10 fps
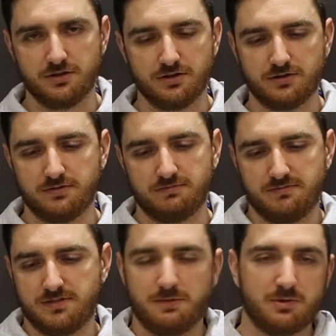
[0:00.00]
you do
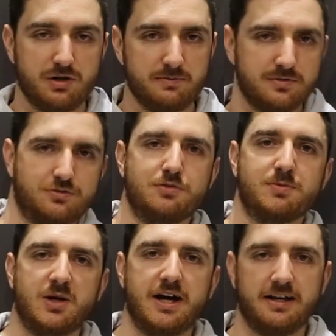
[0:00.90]
sometimes
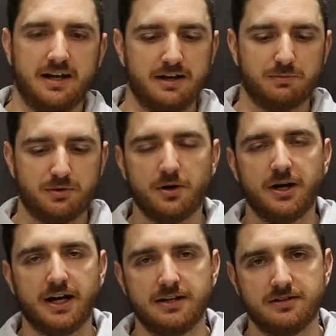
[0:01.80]
supinate and
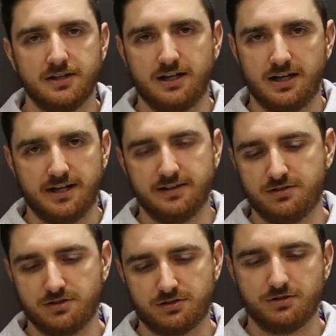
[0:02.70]
pronate,
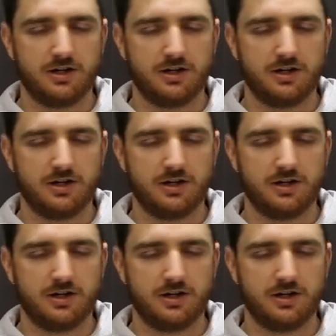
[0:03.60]
this just